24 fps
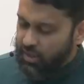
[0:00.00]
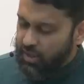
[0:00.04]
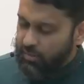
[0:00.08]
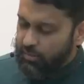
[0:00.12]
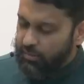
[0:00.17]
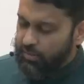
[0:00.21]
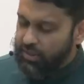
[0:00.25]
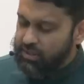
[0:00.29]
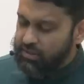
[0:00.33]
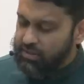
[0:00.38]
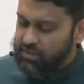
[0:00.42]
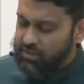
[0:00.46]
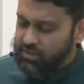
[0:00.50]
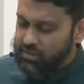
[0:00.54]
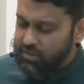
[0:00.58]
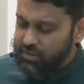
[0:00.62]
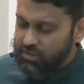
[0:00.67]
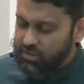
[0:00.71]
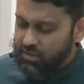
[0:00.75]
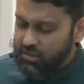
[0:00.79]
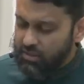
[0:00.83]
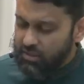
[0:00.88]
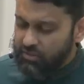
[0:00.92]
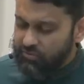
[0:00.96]
But
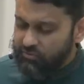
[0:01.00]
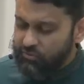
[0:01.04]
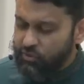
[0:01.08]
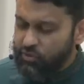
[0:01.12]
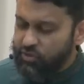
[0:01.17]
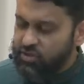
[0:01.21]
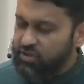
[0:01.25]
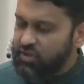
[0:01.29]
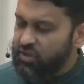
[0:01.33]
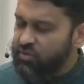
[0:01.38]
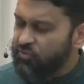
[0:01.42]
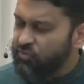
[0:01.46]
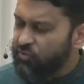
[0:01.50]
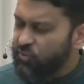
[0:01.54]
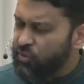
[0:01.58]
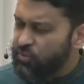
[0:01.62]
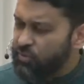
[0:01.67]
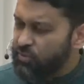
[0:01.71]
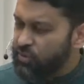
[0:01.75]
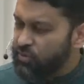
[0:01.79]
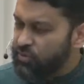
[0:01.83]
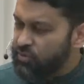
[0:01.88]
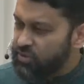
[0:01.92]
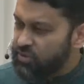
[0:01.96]
first and
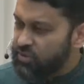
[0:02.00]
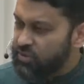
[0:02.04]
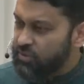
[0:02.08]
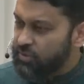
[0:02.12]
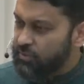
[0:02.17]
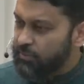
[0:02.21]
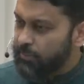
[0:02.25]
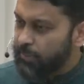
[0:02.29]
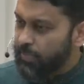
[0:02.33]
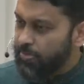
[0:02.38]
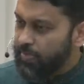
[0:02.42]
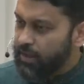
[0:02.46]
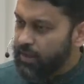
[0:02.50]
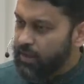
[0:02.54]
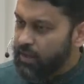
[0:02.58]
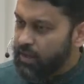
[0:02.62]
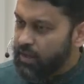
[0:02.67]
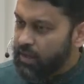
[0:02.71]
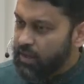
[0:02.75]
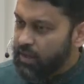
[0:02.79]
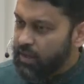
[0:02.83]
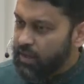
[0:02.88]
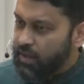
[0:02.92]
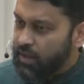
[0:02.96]
foremost,
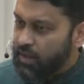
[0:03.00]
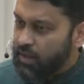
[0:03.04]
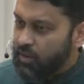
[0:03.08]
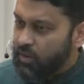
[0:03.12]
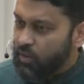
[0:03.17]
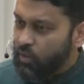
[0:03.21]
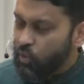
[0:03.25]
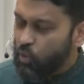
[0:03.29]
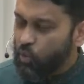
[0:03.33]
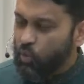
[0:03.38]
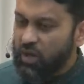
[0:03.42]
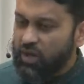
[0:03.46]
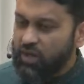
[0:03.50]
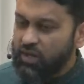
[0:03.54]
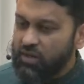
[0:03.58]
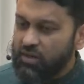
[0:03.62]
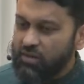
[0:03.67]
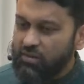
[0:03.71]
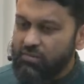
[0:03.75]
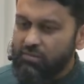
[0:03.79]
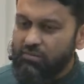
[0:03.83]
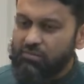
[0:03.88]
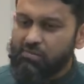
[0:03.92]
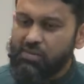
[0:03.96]
1
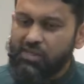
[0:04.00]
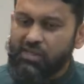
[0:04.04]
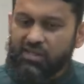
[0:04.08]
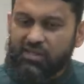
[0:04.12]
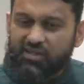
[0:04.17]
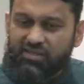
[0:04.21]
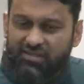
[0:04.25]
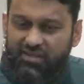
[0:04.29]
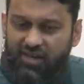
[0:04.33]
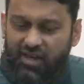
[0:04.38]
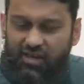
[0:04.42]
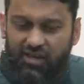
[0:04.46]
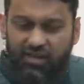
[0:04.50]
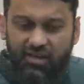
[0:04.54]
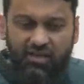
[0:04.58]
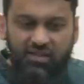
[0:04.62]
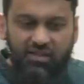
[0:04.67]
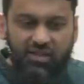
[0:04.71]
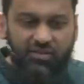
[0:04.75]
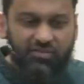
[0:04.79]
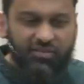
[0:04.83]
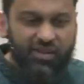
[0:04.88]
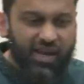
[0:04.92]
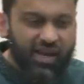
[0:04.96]
millisecond
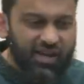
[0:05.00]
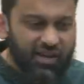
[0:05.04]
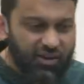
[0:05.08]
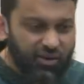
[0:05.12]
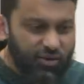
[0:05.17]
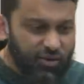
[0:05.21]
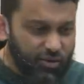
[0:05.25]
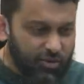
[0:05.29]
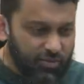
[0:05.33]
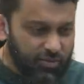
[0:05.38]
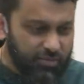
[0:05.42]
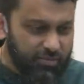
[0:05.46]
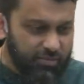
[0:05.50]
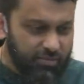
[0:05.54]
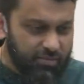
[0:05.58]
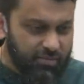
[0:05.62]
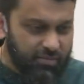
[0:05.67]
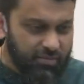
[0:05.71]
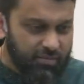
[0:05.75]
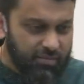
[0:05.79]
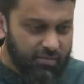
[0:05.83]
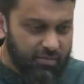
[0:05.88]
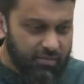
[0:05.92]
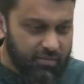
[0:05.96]
of anger
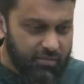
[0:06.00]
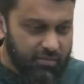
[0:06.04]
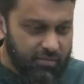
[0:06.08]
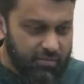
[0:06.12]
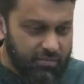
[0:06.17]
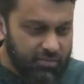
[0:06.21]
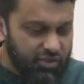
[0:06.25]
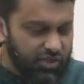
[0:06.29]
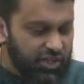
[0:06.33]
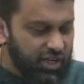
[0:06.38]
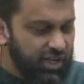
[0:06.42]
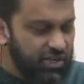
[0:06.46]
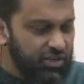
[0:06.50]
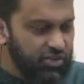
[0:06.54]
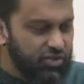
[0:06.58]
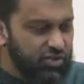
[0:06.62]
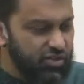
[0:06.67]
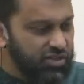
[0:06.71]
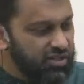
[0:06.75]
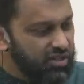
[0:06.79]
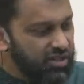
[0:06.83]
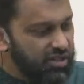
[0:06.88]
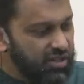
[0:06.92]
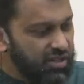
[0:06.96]

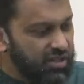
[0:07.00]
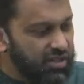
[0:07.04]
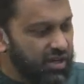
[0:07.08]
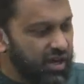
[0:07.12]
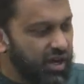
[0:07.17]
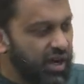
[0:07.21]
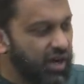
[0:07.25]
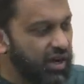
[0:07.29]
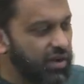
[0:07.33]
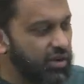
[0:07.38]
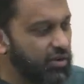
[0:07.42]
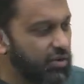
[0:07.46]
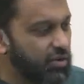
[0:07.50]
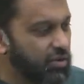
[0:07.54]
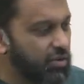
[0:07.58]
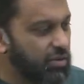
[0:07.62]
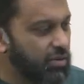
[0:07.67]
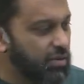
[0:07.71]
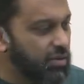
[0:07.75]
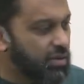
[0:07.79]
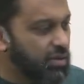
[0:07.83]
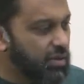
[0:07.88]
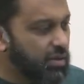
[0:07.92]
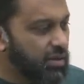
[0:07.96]
changes an entire
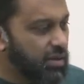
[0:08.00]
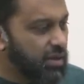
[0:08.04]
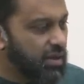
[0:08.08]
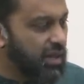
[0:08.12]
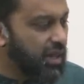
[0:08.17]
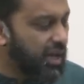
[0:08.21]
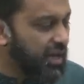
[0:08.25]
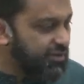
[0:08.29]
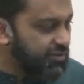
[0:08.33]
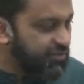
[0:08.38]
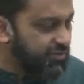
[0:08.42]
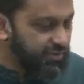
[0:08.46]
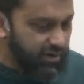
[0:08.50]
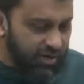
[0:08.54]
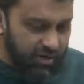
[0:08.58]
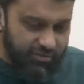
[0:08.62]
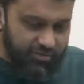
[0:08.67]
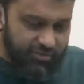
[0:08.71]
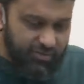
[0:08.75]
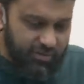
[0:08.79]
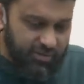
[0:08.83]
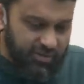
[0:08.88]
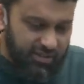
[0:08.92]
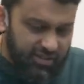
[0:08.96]
life
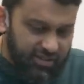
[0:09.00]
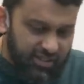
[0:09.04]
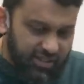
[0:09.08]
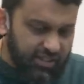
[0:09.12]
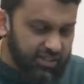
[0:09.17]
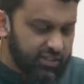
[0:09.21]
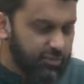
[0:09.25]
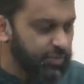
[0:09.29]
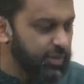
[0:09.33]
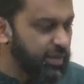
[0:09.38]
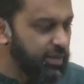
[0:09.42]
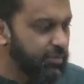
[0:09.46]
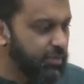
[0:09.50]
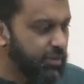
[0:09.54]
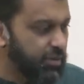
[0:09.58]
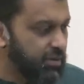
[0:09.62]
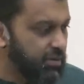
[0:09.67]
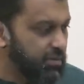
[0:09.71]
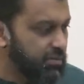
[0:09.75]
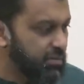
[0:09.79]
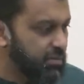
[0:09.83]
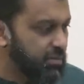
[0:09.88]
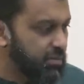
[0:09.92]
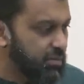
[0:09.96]
of 6 people.
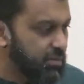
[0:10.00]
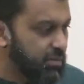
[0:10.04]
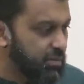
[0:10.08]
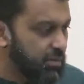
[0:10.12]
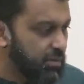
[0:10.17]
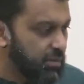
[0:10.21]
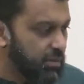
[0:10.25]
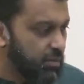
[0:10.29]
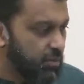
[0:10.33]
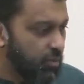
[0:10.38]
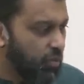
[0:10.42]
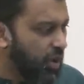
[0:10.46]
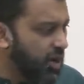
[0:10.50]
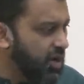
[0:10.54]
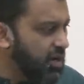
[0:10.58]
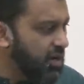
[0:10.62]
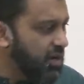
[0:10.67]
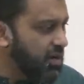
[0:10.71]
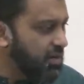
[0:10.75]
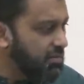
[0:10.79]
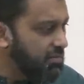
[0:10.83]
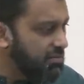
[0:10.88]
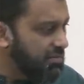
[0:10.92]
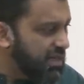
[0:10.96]
1
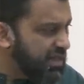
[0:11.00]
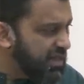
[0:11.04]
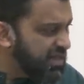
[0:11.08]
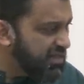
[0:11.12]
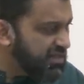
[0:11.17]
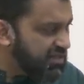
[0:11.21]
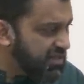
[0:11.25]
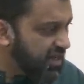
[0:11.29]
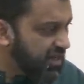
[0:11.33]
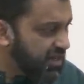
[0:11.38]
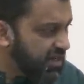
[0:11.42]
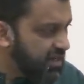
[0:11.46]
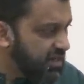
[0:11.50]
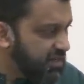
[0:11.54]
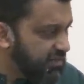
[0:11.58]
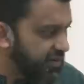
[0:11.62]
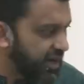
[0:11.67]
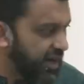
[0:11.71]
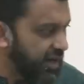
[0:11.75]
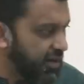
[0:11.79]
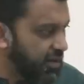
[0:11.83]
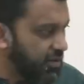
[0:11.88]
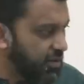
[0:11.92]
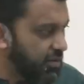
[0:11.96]
millisecond of
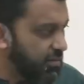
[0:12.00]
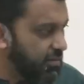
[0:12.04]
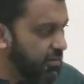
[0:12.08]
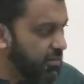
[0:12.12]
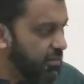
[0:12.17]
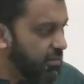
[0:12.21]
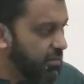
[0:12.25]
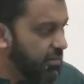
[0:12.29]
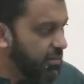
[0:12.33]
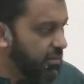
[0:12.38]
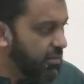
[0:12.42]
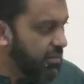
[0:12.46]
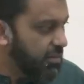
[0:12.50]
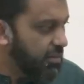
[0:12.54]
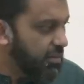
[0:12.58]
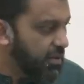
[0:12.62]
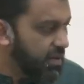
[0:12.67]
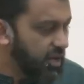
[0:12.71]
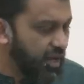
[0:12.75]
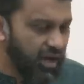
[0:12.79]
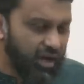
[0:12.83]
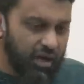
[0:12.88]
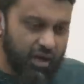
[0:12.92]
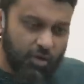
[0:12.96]
anger.
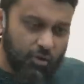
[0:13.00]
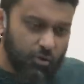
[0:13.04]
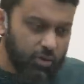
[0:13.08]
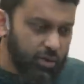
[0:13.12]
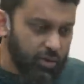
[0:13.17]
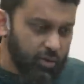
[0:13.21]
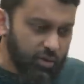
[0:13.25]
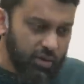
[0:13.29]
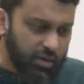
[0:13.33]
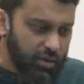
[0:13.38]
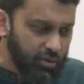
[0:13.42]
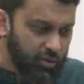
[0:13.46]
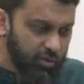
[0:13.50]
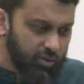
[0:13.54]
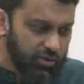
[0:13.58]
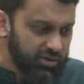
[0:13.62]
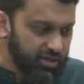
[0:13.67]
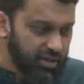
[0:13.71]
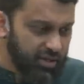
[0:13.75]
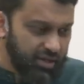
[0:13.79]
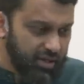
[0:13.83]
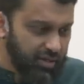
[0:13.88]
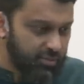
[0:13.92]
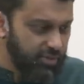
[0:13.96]
La hawla wa la
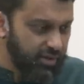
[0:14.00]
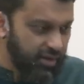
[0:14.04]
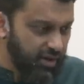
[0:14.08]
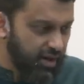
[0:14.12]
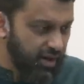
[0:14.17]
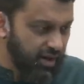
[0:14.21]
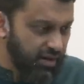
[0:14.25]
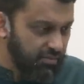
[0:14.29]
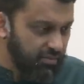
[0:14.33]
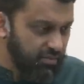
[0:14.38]
quwwata illa billah.